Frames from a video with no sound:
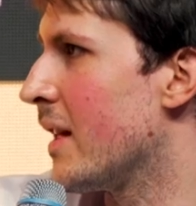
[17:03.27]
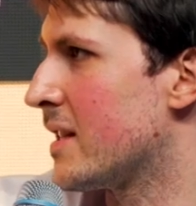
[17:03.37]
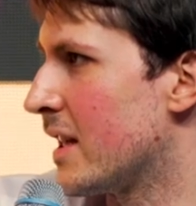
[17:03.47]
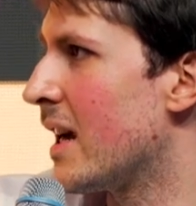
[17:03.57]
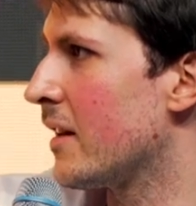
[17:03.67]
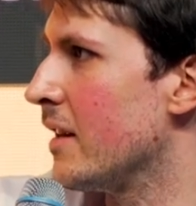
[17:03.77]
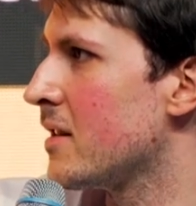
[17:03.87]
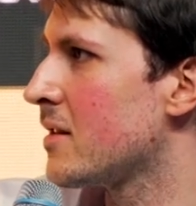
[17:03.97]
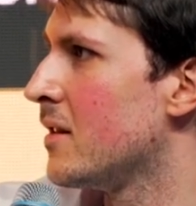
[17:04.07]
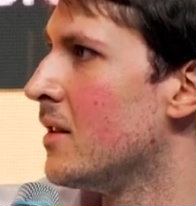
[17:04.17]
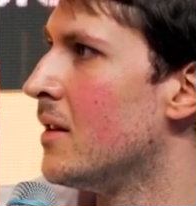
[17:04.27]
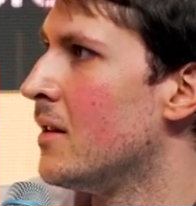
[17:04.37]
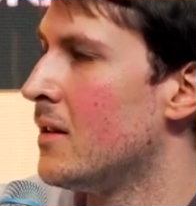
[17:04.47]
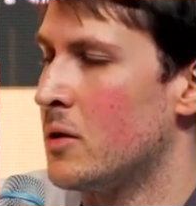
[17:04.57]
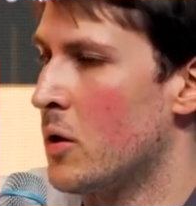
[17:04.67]
with us regardless.
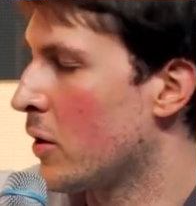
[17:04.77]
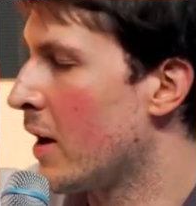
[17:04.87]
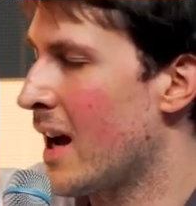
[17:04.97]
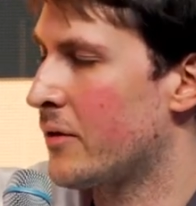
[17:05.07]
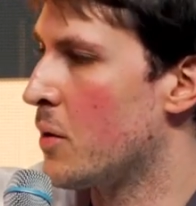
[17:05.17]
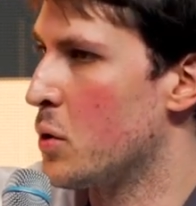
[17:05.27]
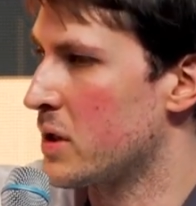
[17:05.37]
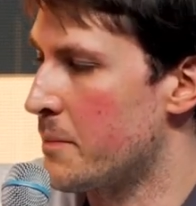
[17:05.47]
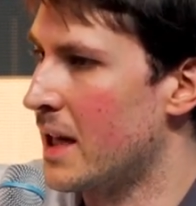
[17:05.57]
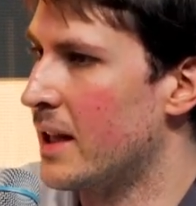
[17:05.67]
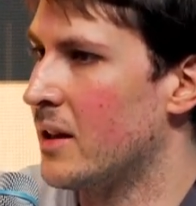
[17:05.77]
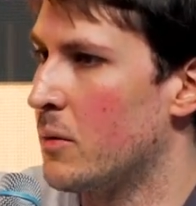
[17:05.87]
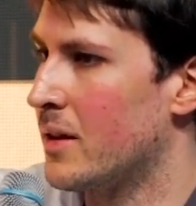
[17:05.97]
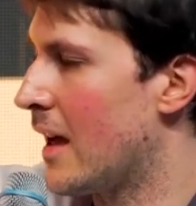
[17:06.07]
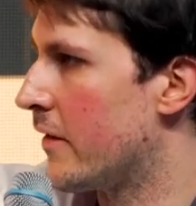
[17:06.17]
You're not going to have composability
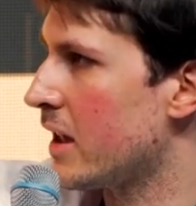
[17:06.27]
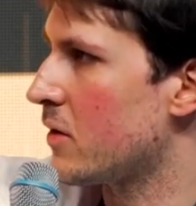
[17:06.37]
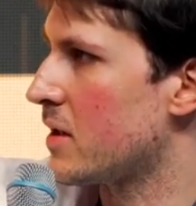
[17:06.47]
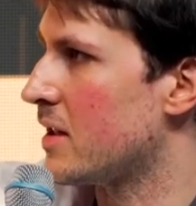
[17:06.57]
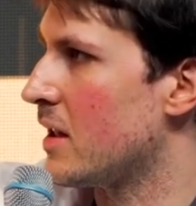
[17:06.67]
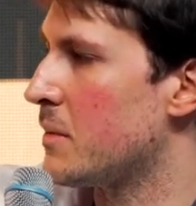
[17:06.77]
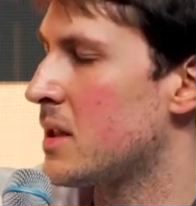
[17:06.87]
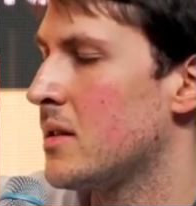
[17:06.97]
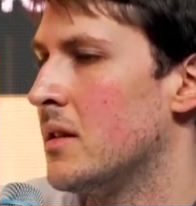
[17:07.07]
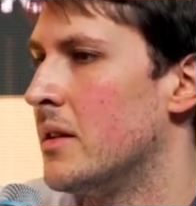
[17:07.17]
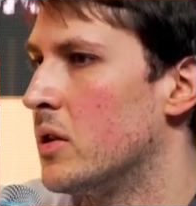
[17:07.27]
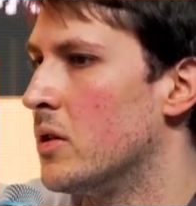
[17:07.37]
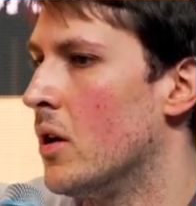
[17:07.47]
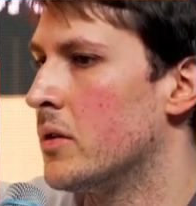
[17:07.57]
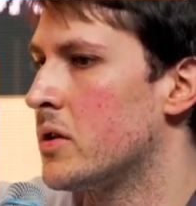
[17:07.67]
with the other ecosystems if you
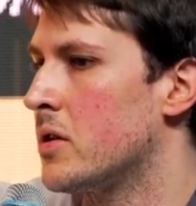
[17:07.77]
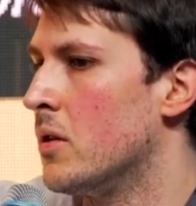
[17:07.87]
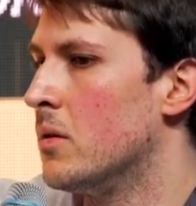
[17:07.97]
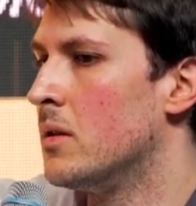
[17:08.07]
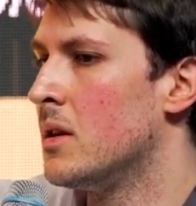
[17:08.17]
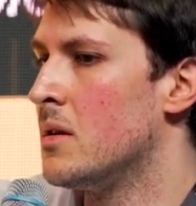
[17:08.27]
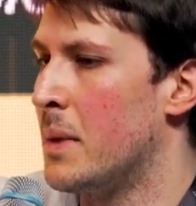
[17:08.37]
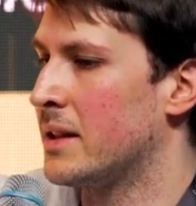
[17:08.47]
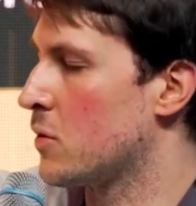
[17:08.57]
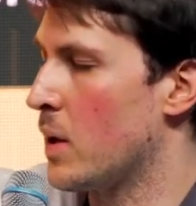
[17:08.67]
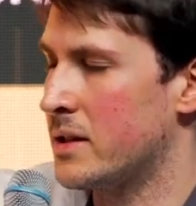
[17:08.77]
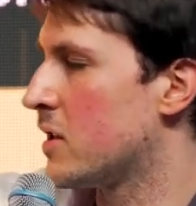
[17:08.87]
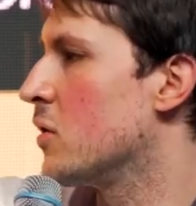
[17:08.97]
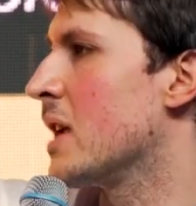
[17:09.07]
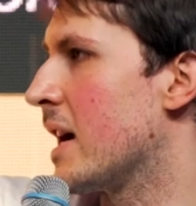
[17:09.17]
don't. So might as well
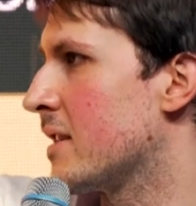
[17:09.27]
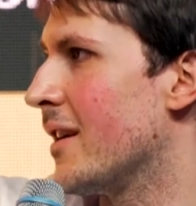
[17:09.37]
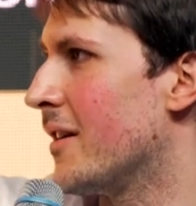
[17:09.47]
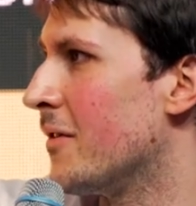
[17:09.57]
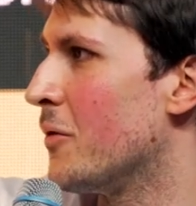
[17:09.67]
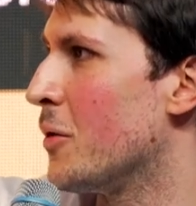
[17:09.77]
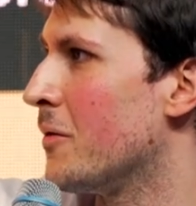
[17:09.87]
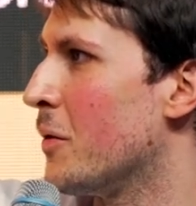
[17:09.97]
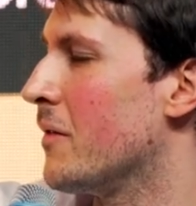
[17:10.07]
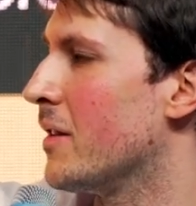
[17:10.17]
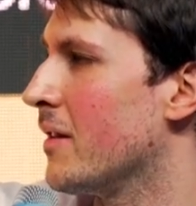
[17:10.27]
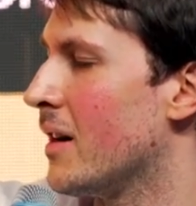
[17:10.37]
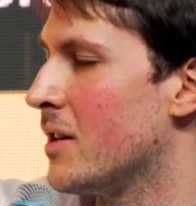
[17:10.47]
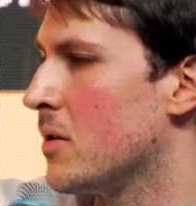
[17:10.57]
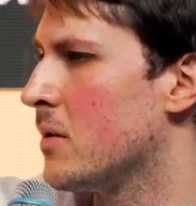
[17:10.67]
just use Axelar for, for everything,
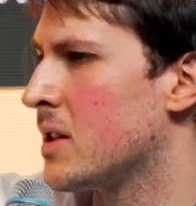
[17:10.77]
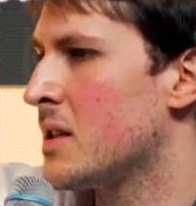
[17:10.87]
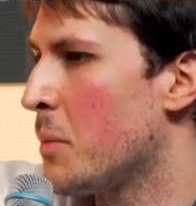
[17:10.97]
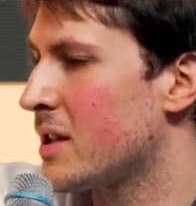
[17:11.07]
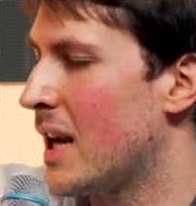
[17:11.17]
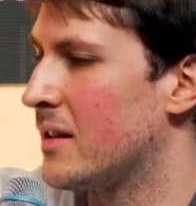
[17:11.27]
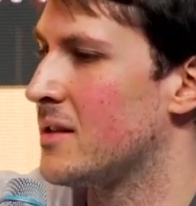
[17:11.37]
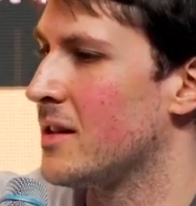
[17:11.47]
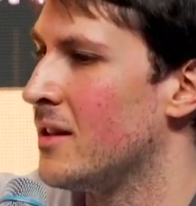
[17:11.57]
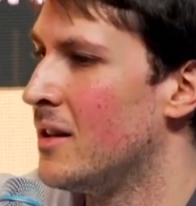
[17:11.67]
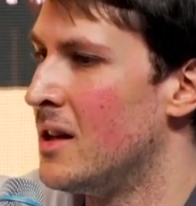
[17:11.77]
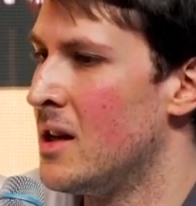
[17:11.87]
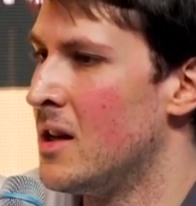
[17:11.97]
right? So it's a simple strategy